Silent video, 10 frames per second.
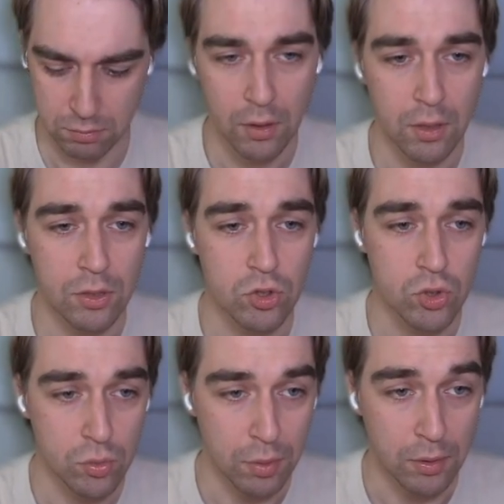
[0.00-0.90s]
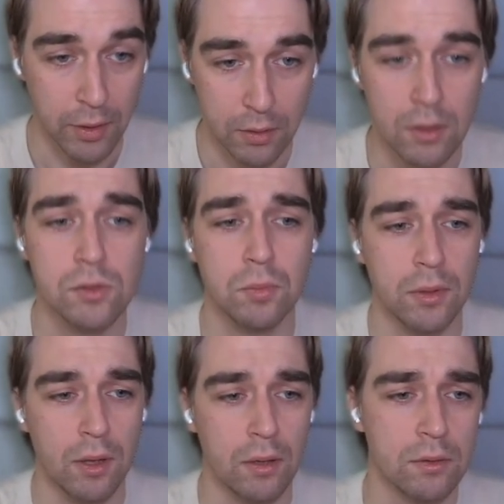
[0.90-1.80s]
It should be like this, but
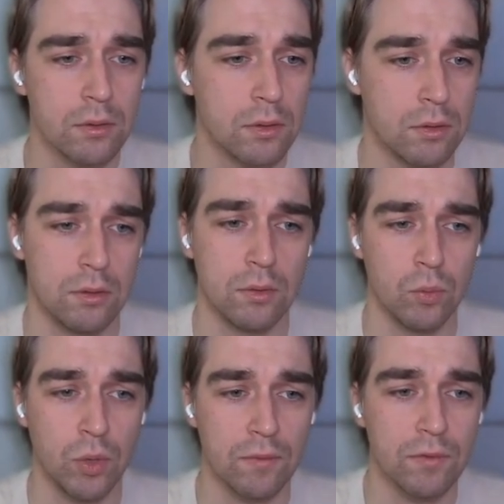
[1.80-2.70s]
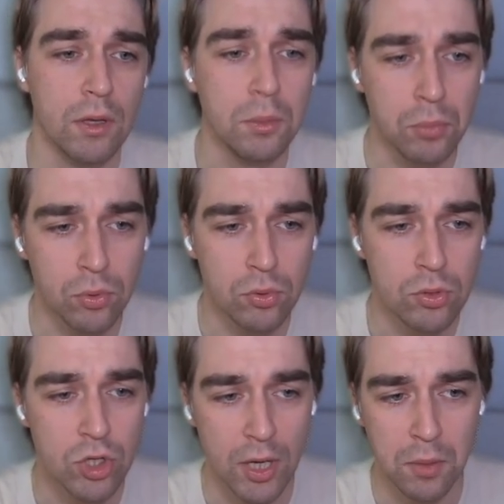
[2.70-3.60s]
yeah, we have the input
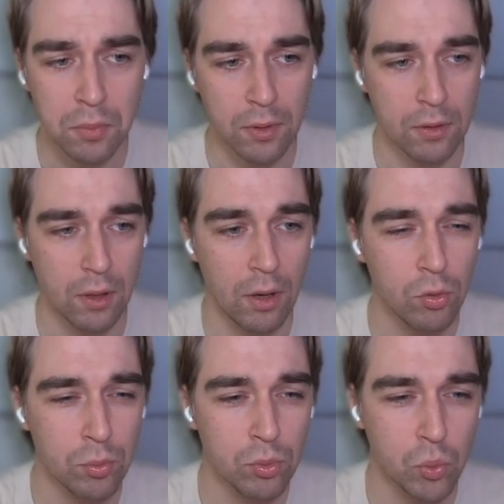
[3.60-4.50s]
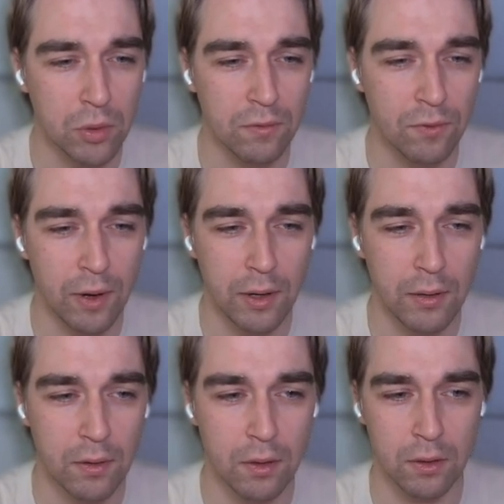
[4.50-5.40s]
shape and the output we define
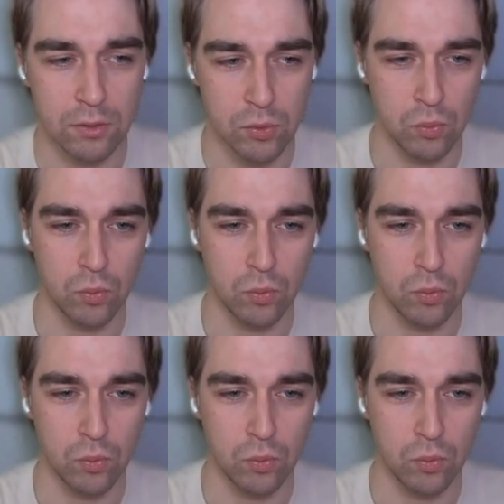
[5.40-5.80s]
as,